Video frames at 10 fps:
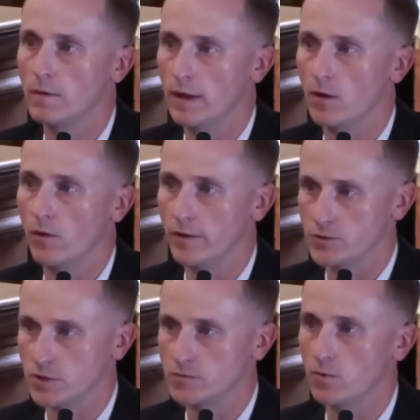They had
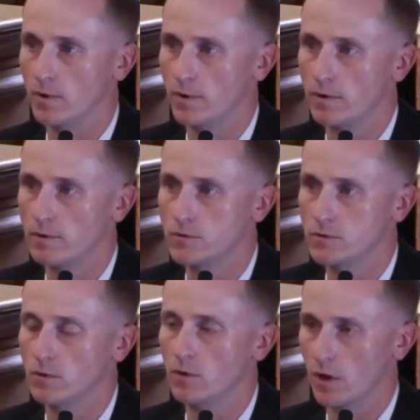already transported
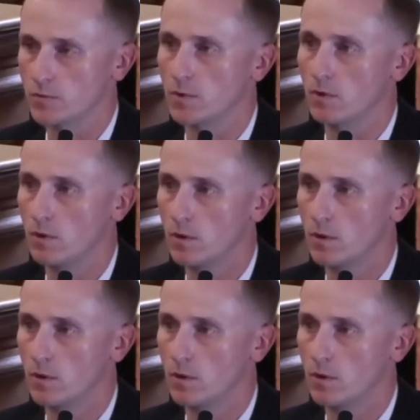to the hospital.